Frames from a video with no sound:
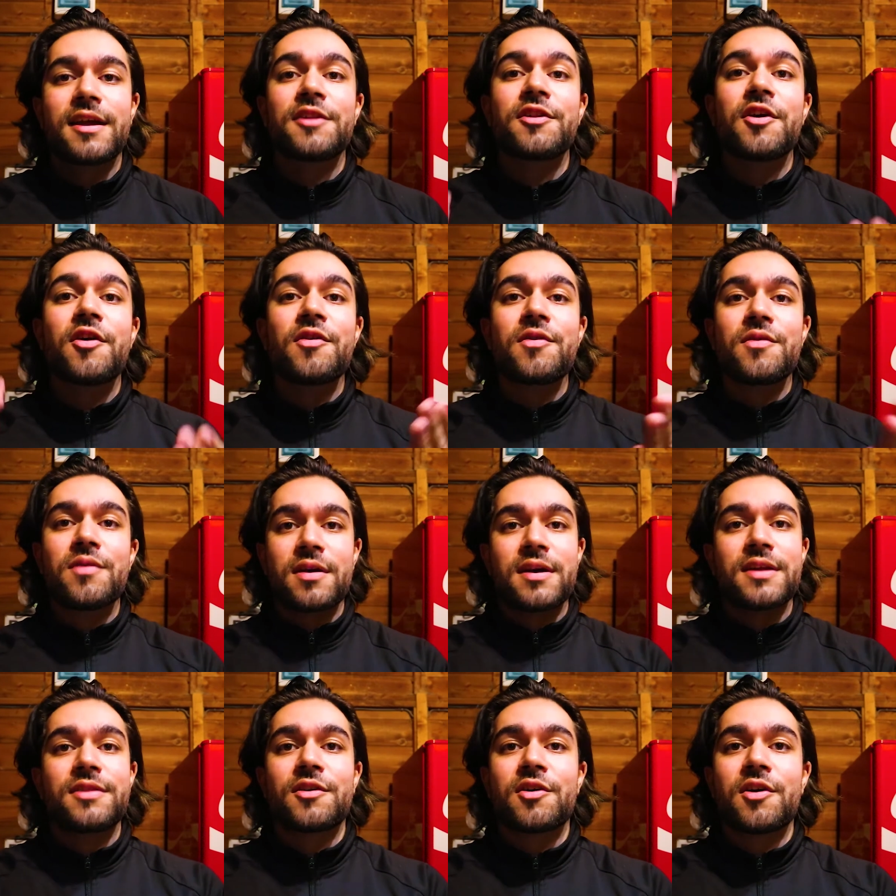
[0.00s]
I know
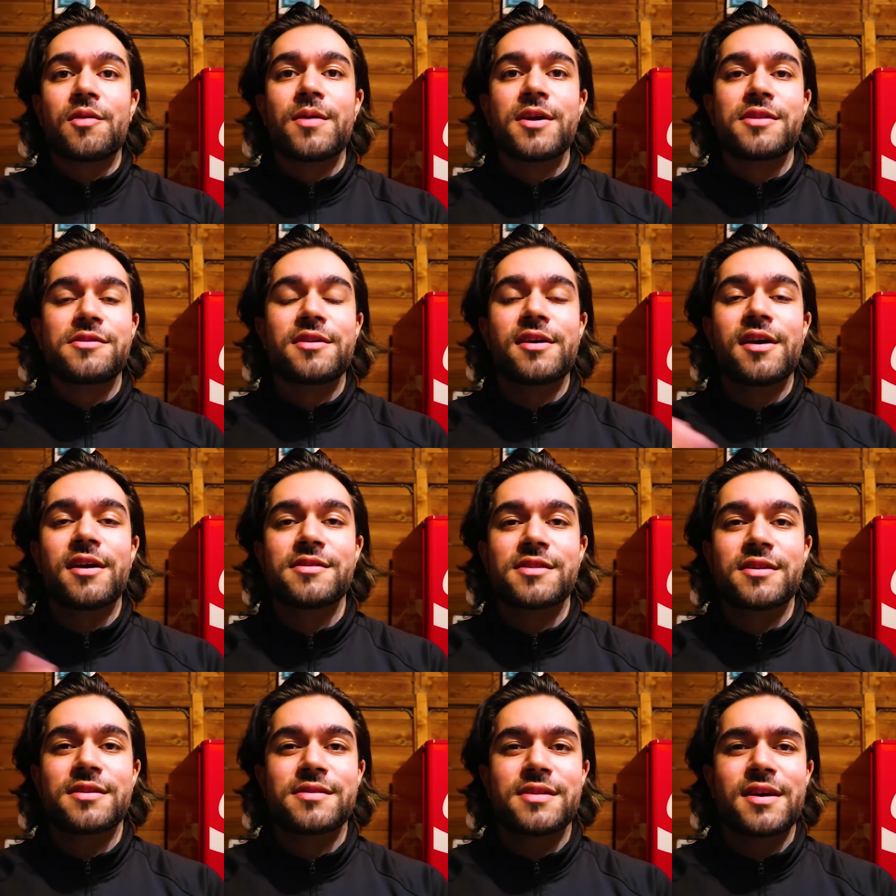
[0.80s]
in the comments you
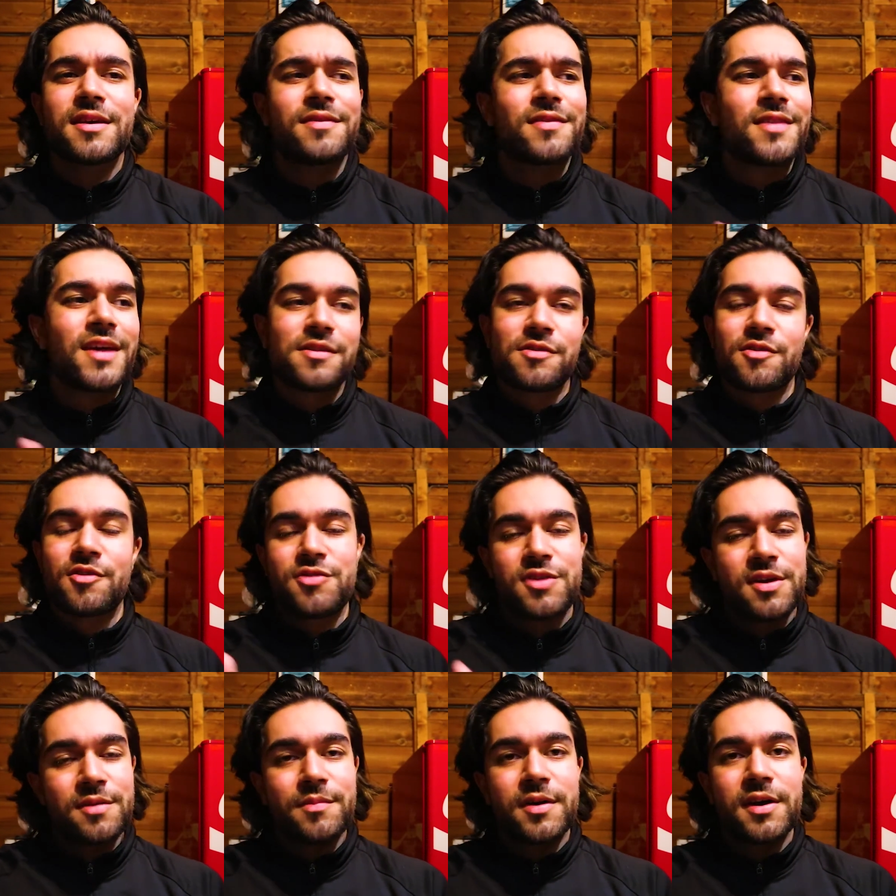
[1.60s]
guys are gonna say that's not a
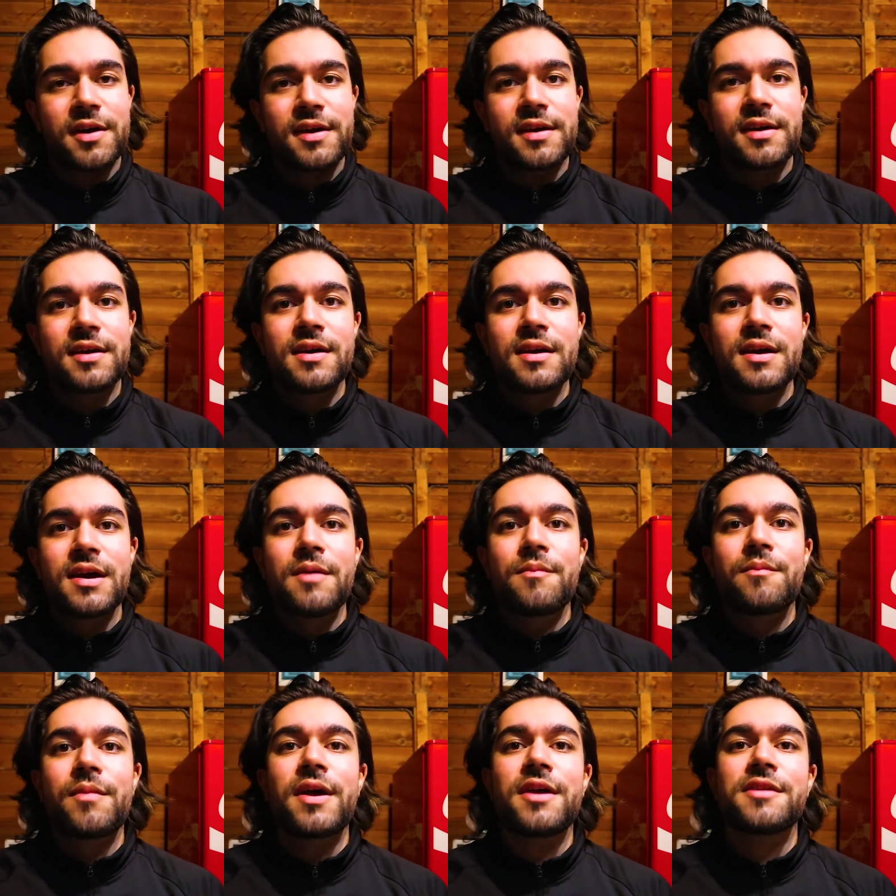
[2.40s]
chip butty,
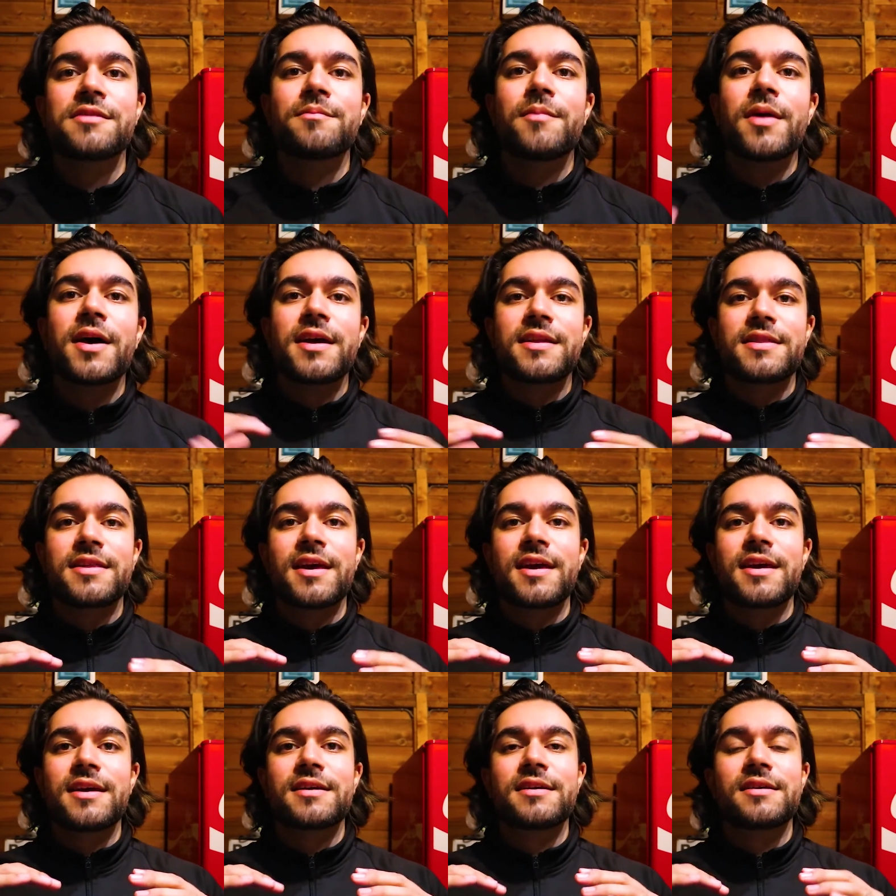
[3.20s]
but it's my
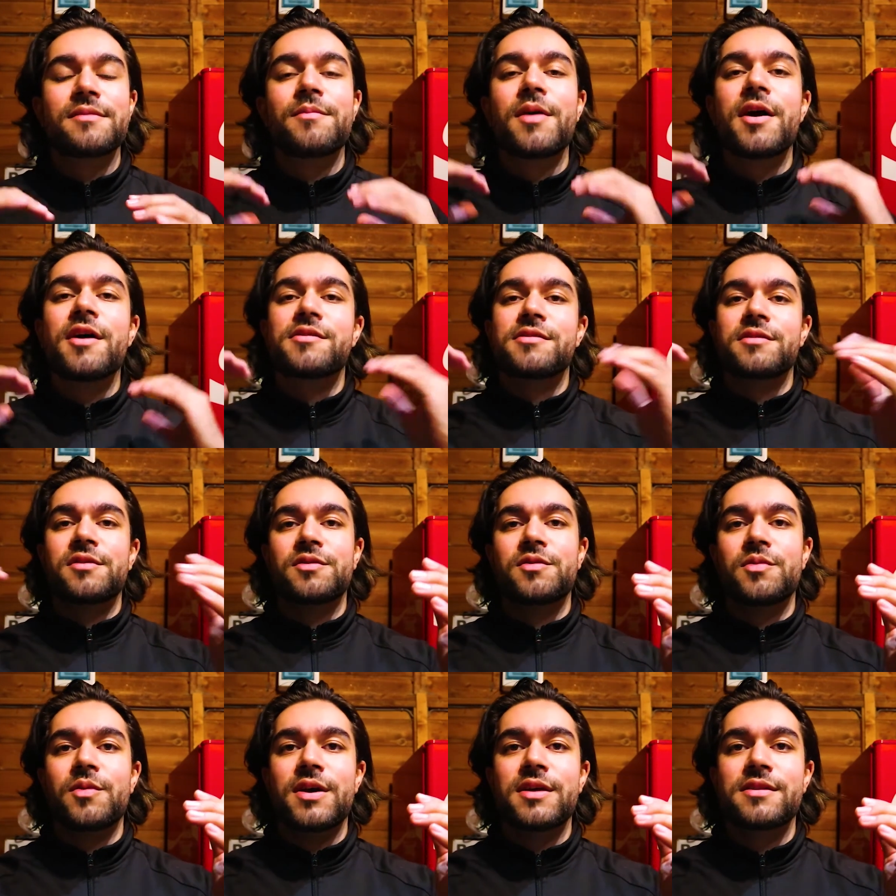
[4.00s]
take, personal
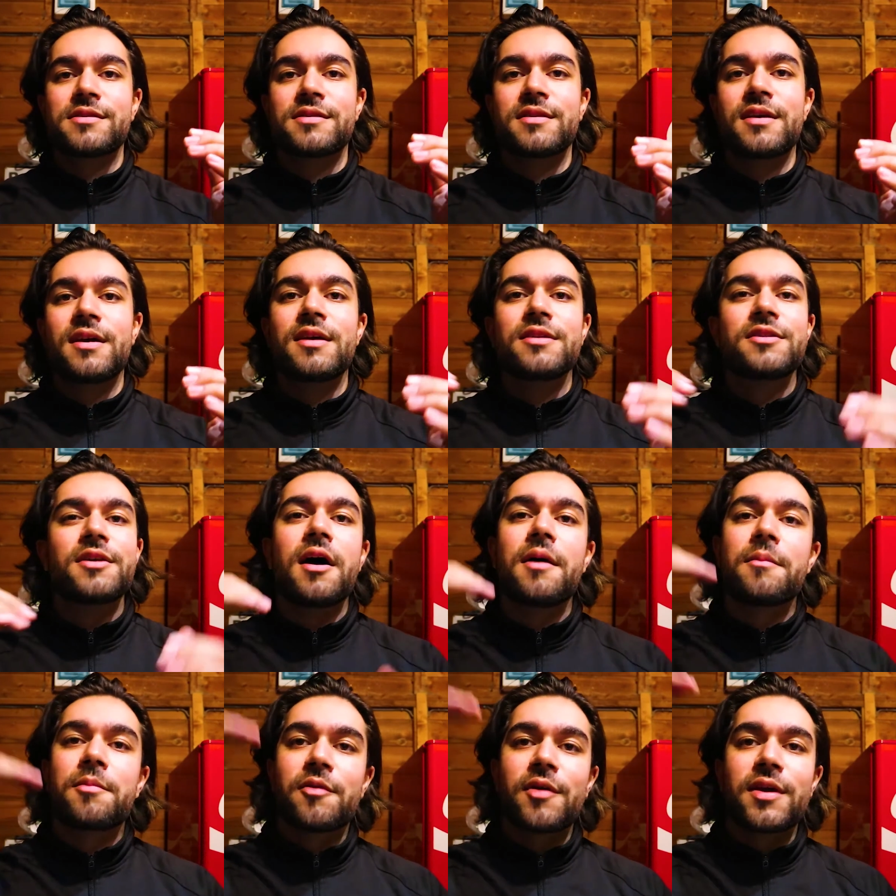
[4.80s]
twist, to
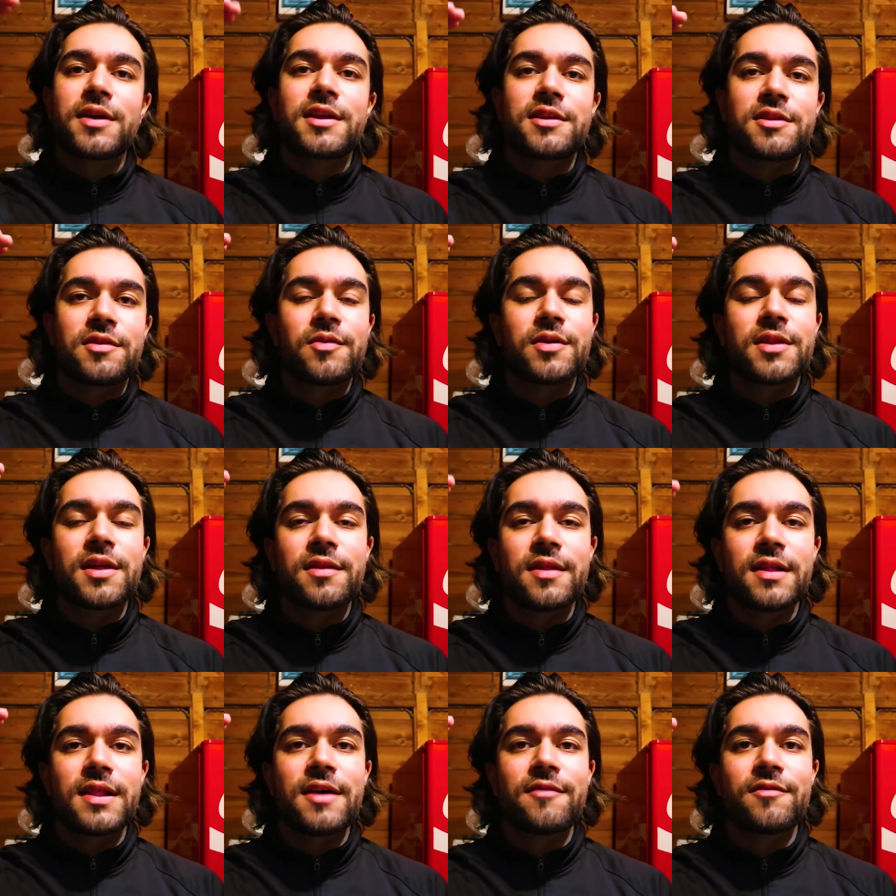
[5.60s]
upgrade it to
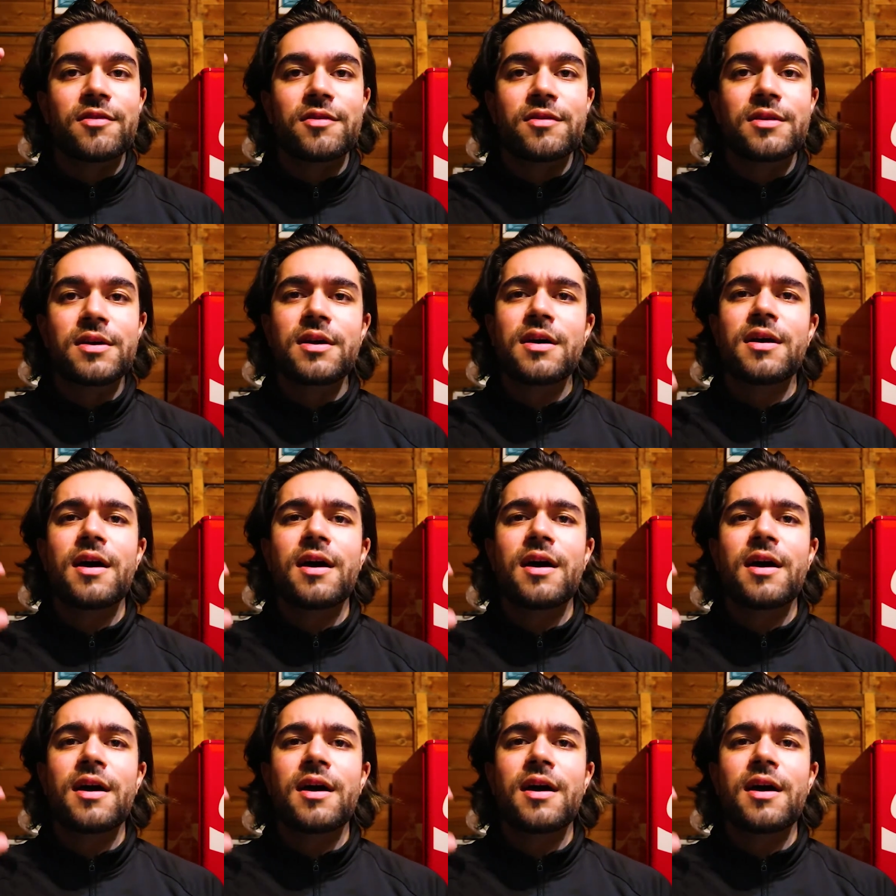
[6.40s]
another level.